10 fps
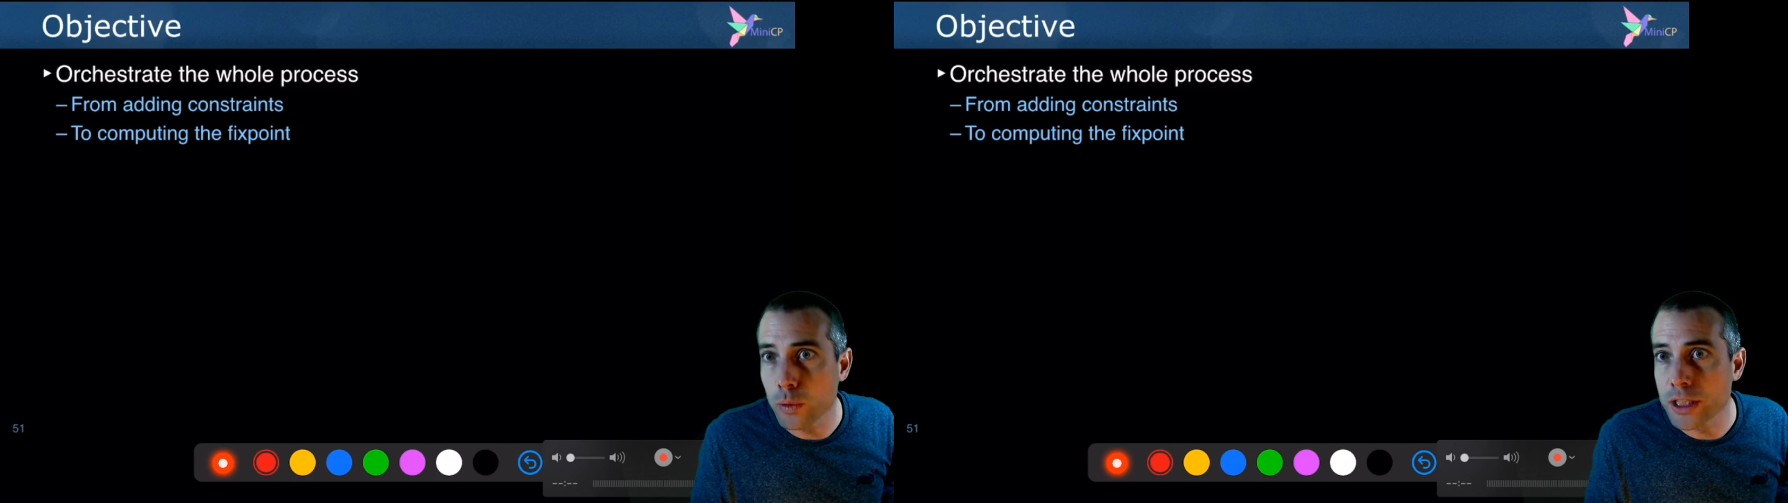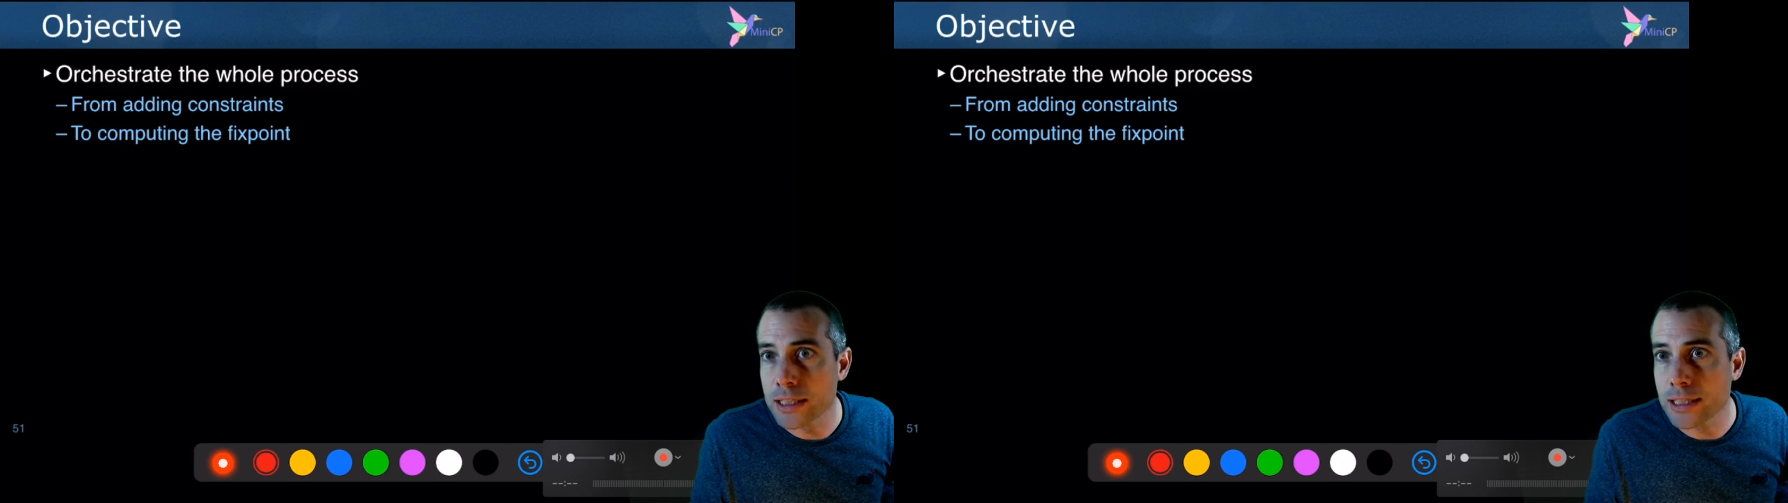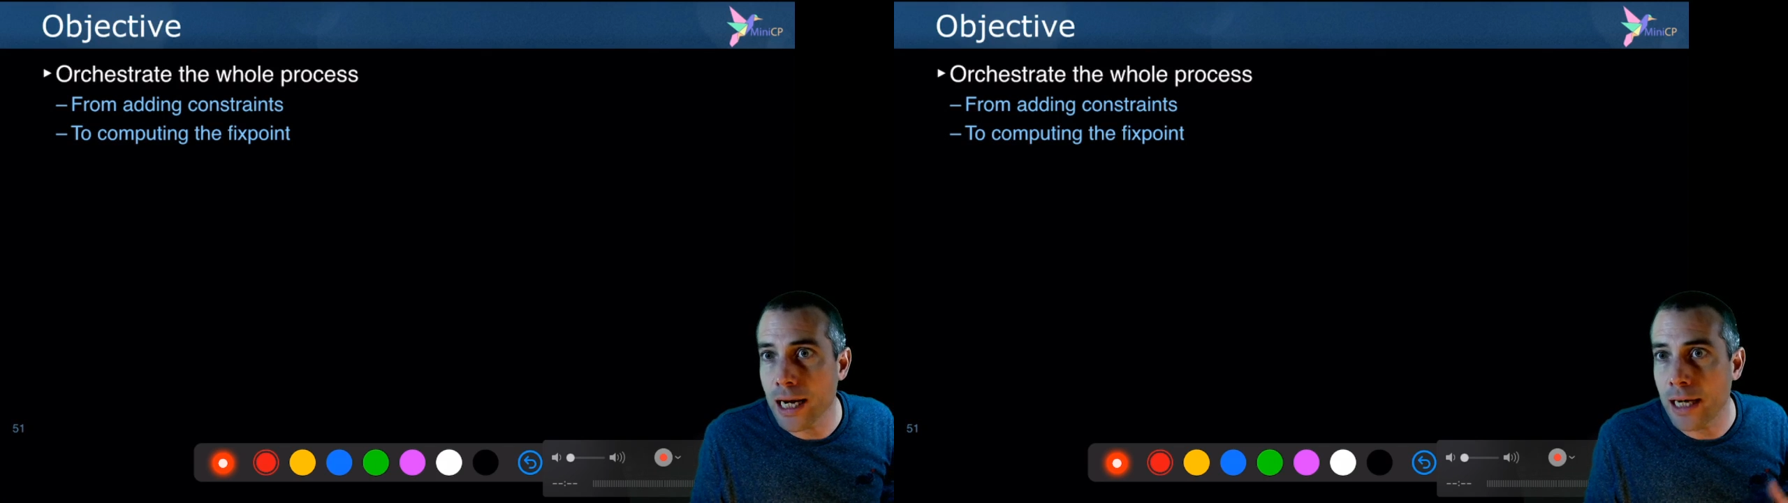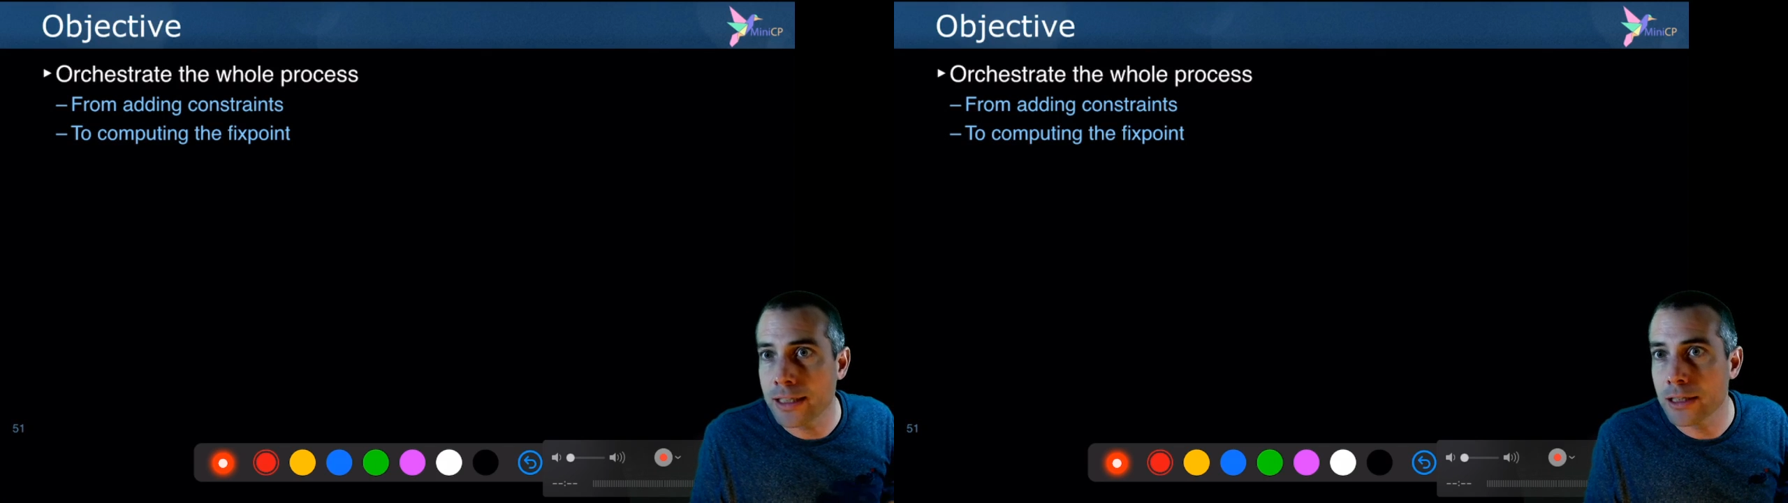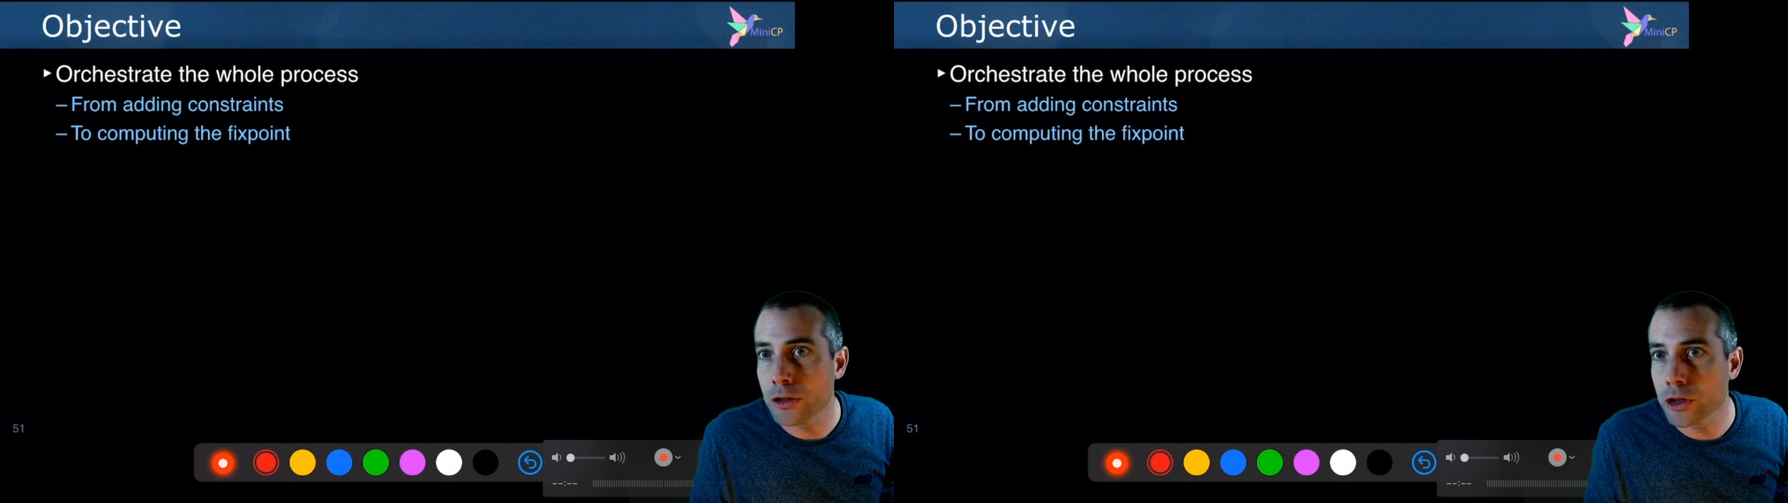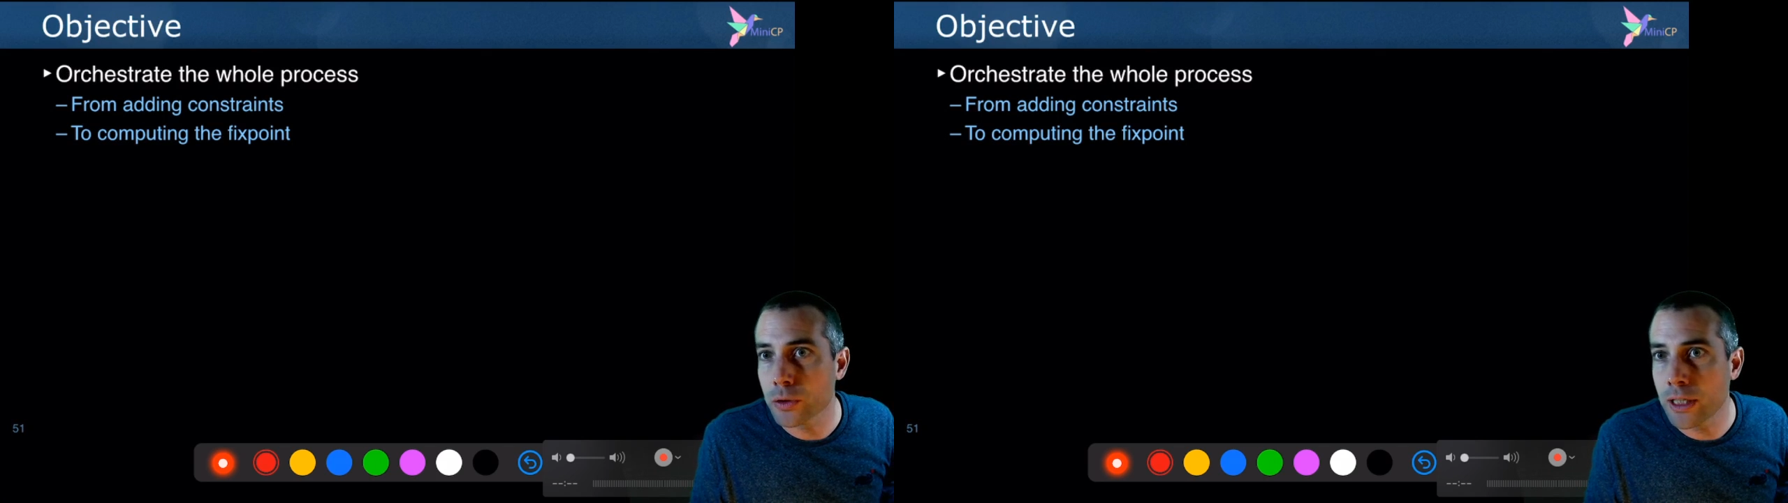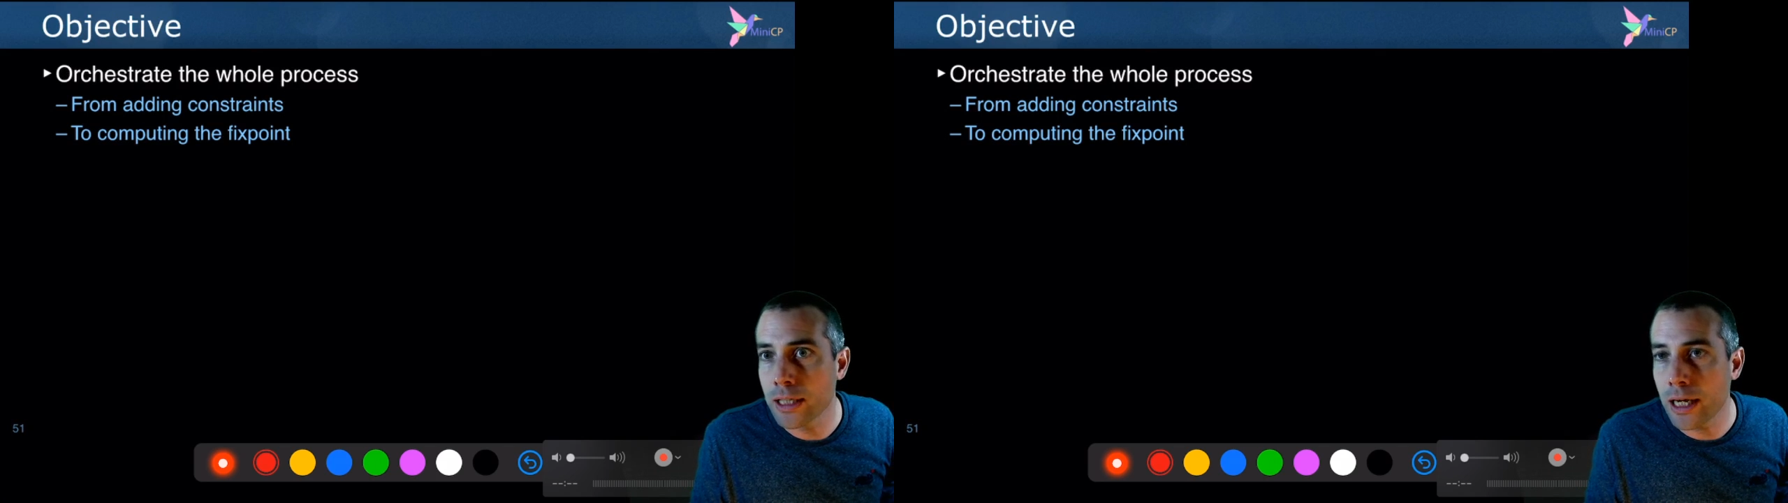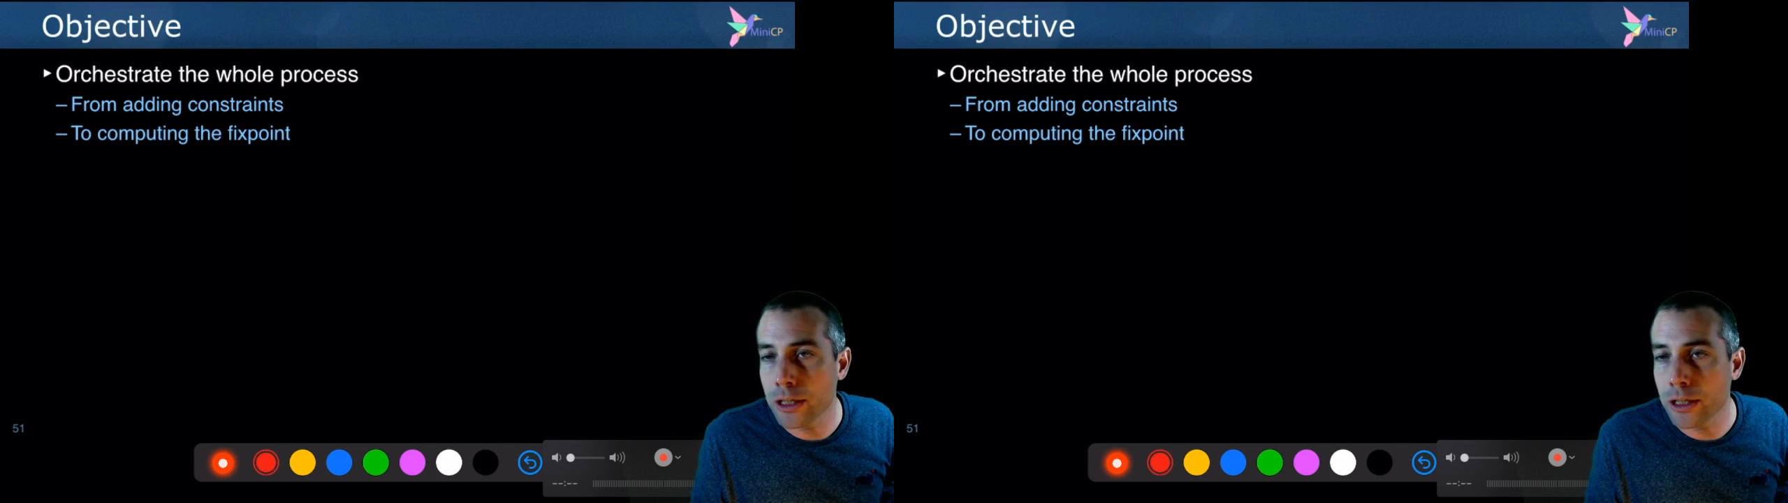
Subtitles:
which is adding constraint